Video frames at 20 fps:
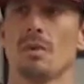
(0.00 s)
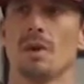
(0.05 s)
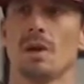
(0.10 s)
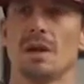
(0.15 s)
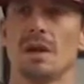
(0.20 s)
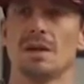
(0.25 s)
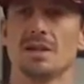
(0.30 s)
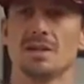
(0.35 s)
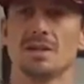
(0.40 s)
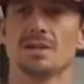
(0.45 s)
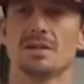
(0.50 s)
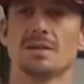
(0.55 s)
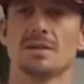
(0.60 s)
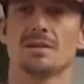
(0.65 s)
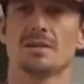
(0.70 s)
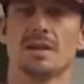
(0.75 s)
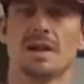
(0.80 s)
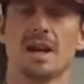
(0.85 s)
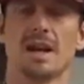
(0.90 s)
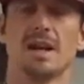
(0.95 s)
I just
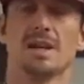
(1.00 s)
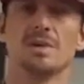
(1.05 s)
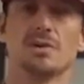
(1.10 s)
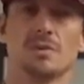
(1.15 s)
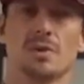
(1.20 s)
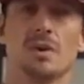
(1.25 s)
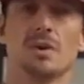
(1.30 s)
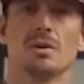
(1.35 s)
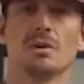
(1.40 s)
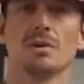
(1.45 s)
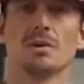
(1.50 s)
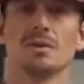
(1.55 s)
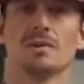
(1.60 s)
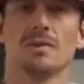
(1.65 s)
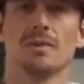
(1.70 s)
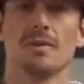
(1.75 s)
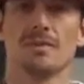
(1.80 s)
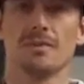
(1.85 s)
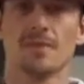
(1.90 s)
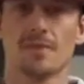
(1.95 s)
denied drugs for
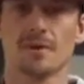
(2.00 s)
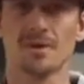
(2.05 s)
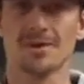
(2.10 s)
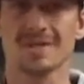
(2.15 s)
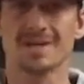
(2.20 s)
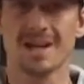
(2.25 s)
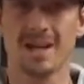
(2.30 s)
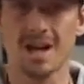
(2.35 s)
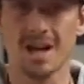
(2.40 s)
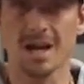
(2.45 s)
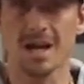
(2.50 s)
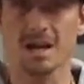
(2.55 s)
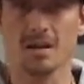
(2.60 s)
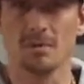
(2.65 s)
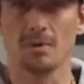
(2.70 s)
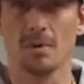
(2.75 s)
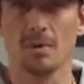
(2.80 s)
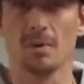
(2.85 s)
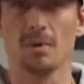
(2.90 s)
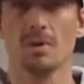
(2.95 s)
the first time